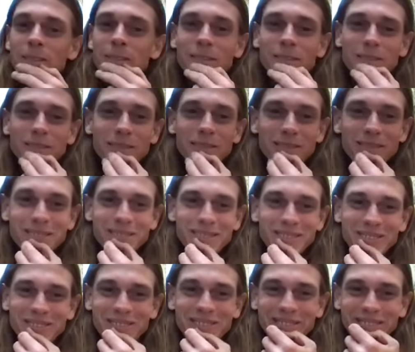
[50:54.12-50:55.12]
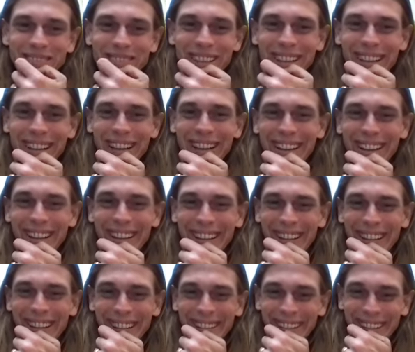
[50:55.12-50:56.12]

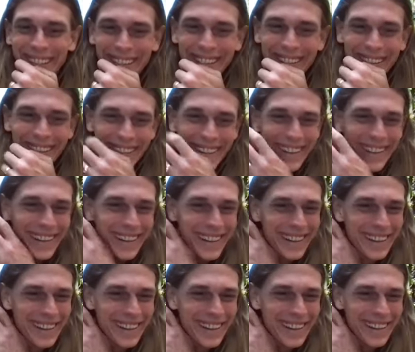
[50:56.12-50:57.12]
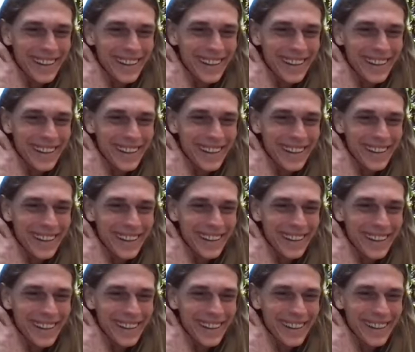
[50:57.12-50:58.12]

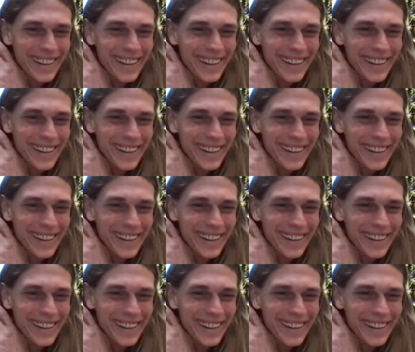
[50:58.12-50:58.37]
[no speech]